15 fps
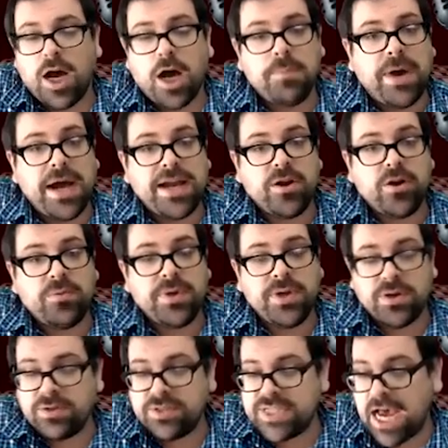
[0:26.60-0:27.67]
a
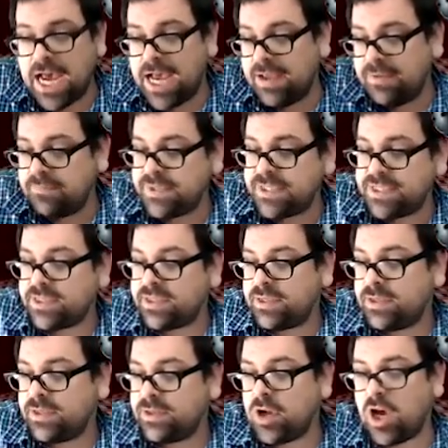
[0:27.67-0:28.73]
binomial times
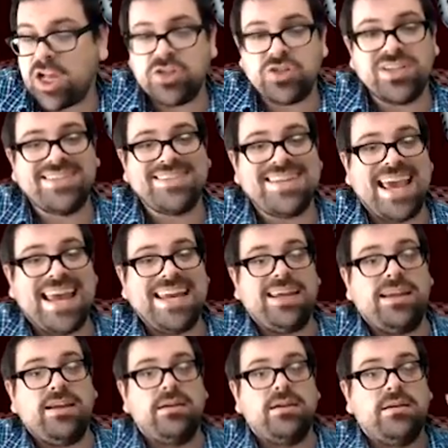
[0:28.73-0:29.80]
not just
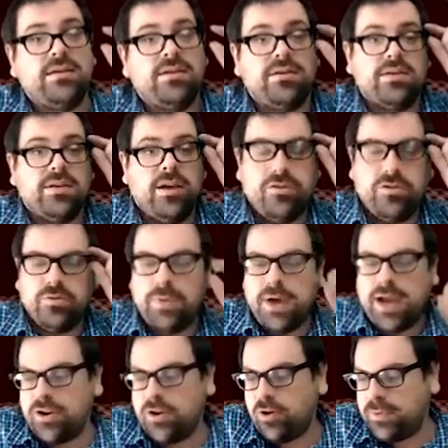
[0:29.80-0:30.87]
any other
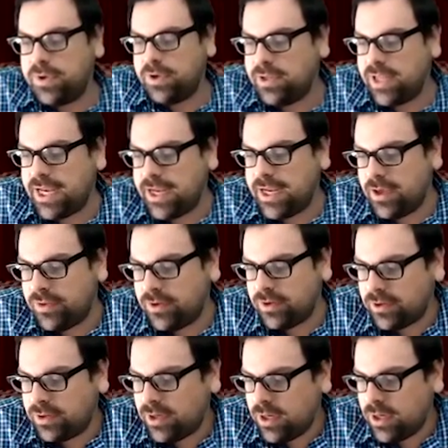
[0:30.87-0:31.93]
binomial, any
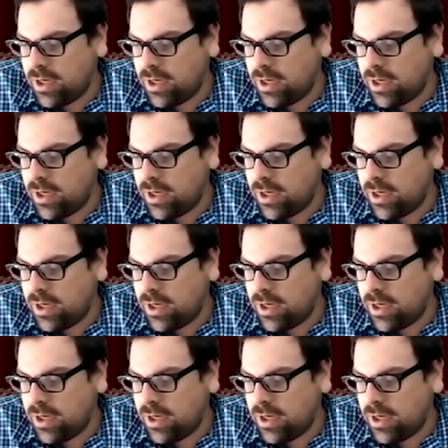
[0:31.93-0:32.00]
other